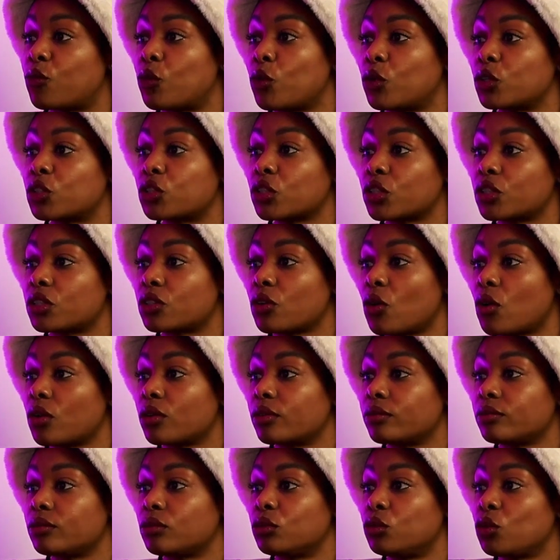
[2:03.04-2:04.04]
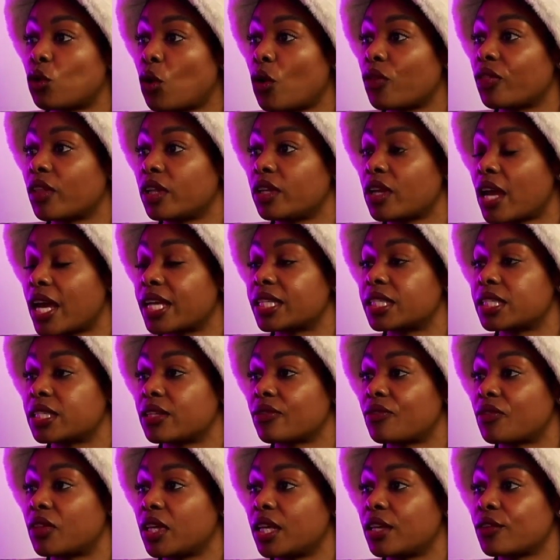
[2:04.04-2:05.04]
for just not the
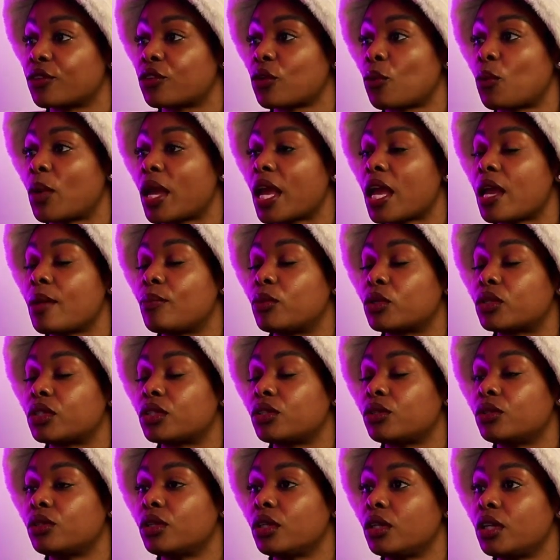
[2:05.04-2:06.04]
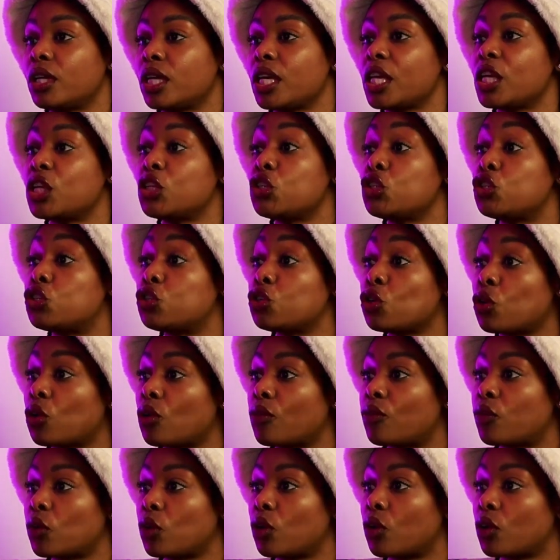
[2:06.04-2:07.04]
nicest of things, so we're able to
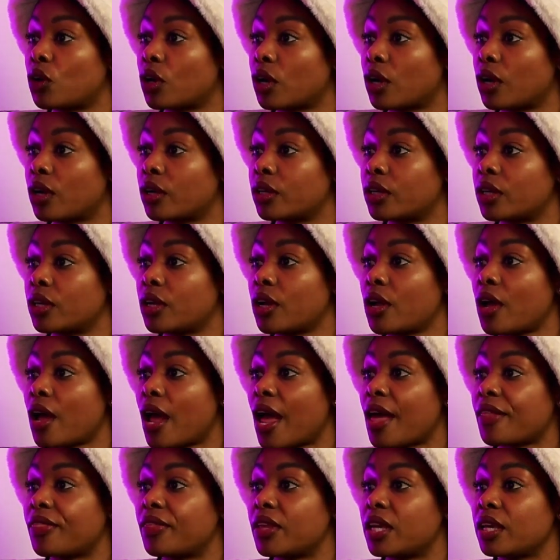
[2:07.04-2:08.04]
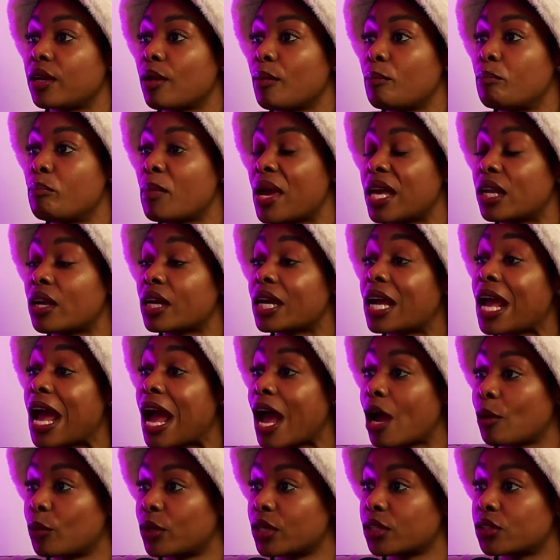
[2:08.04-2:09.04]
endure for longer. I think men are
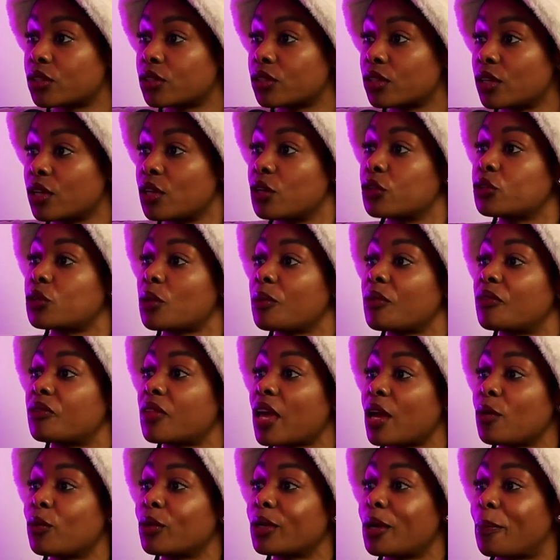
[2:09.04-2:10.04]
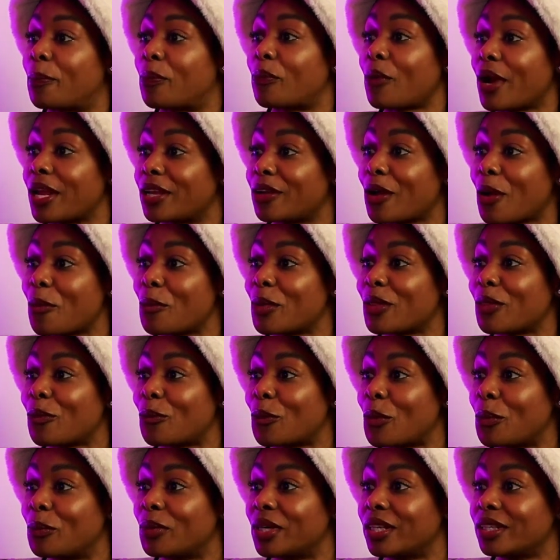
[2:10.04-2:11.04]
cowards. So if they want to break up with a
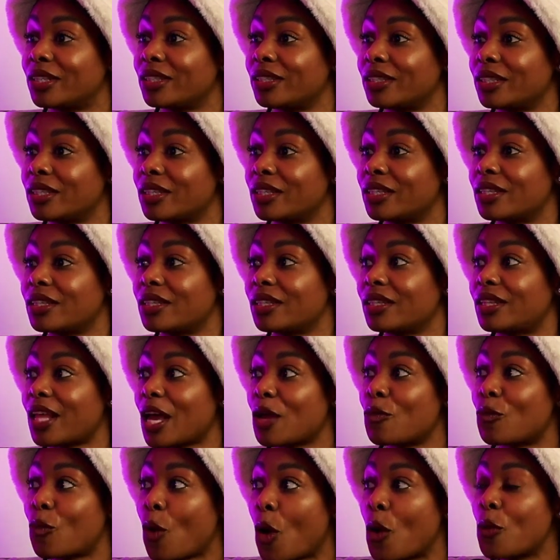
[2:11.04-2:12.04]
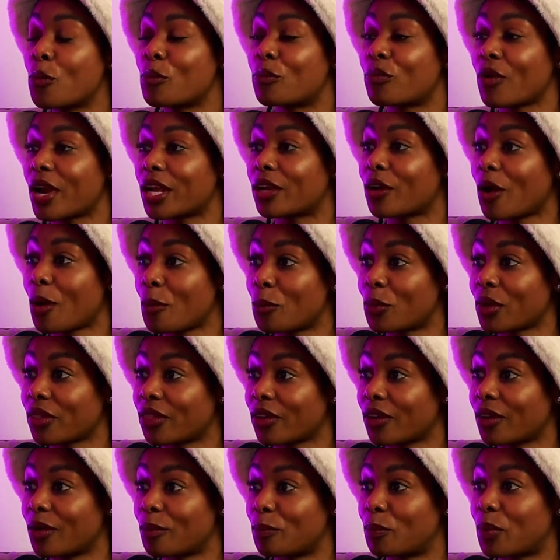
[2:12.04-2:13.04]
woman, they won't break up
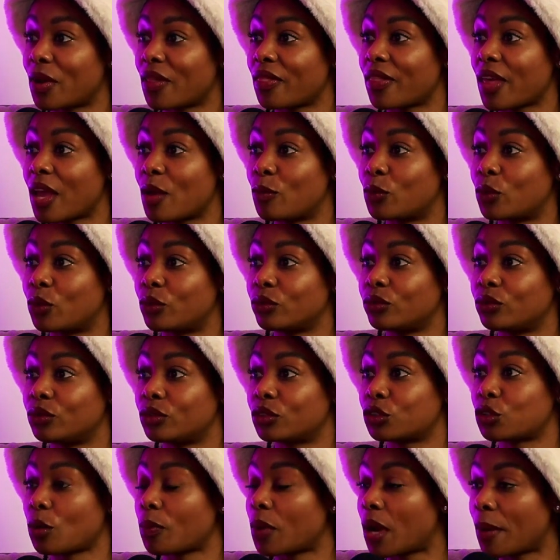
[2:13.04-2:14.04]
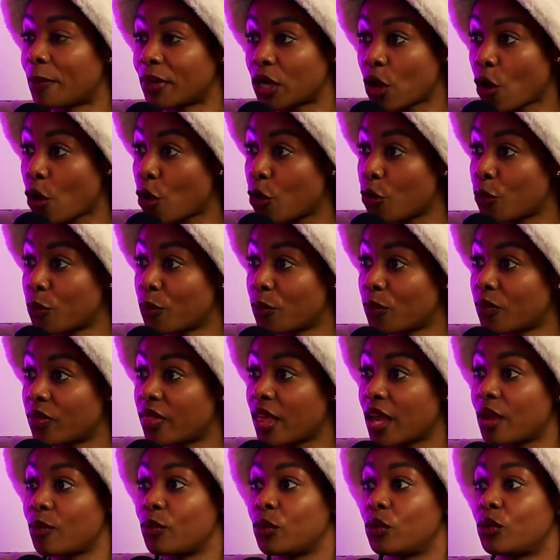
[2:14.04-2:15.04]
with her, but they will stop coming home.
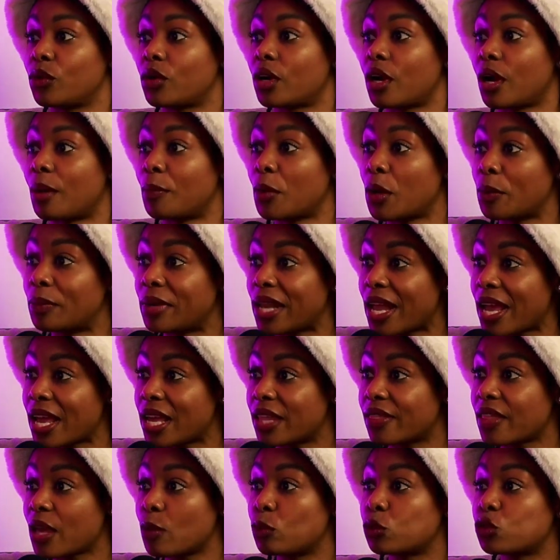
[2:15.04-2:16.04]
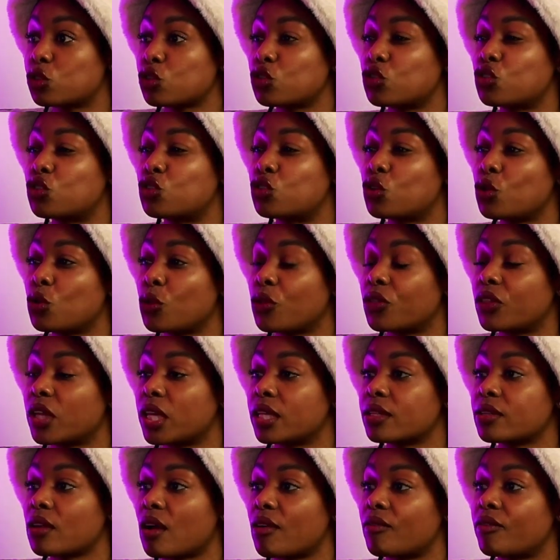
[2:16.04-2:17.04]
They will come home late. They will just do
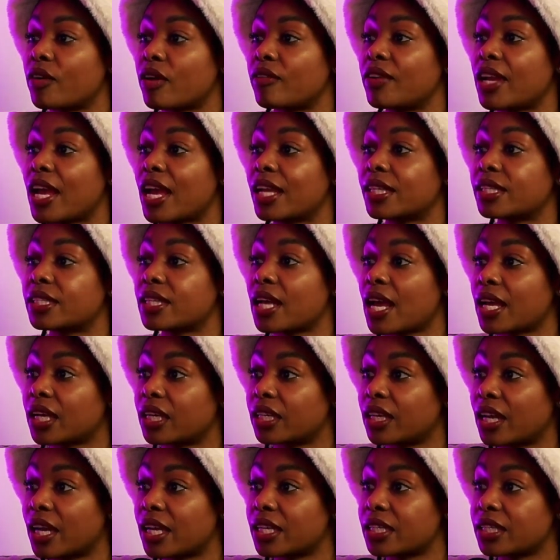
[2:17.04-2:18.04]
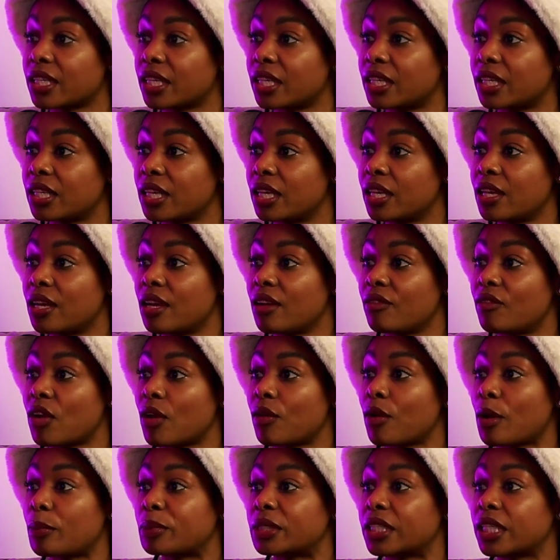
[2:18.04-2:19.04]
things that are very antagonizing,
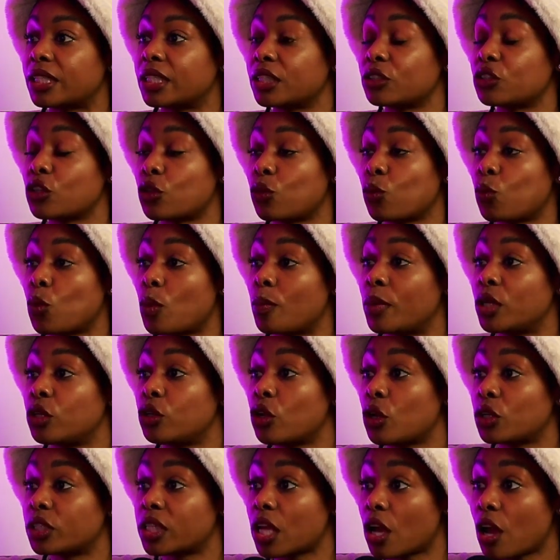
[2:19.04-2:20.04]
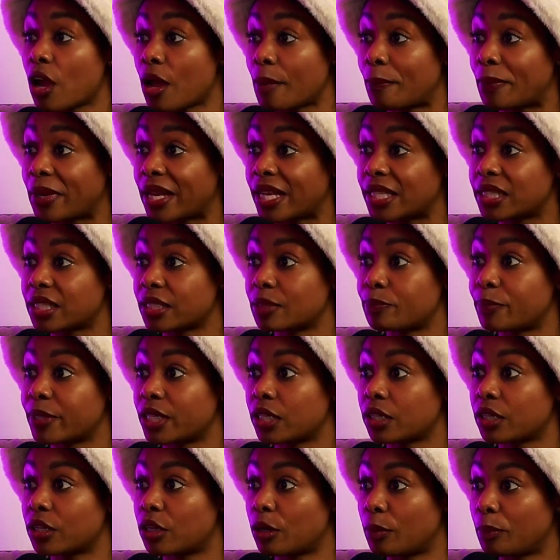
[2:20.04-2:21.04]
very upsetting. So the woman knows that her place has
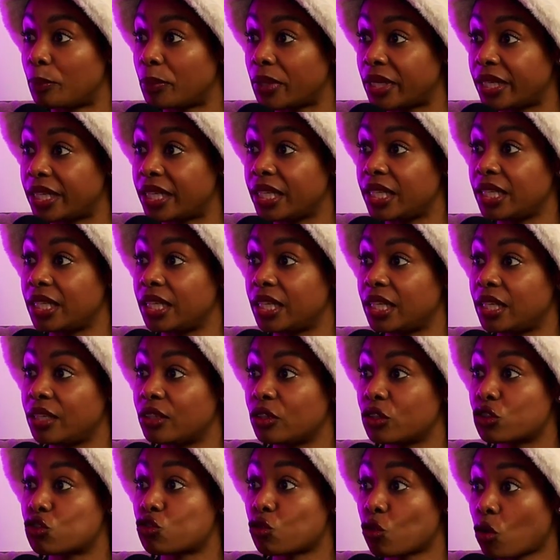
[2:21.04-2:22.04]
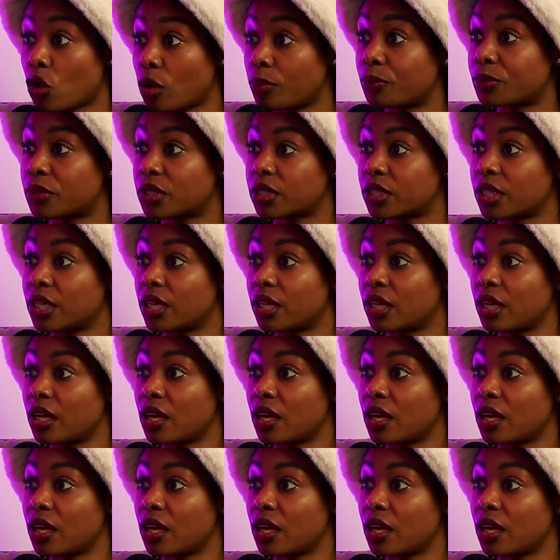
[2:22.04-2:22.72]
been completely dropped.